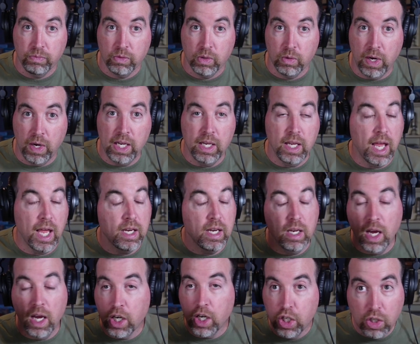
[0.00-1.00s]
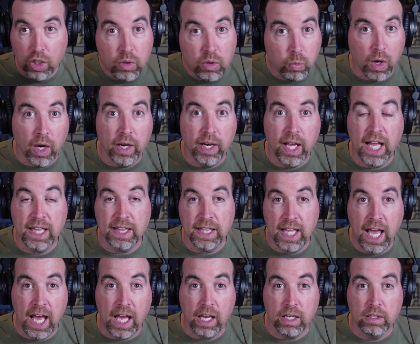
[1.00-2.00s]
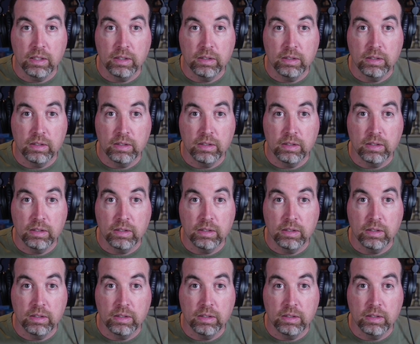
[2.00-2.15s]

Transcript: right? And a good one at that.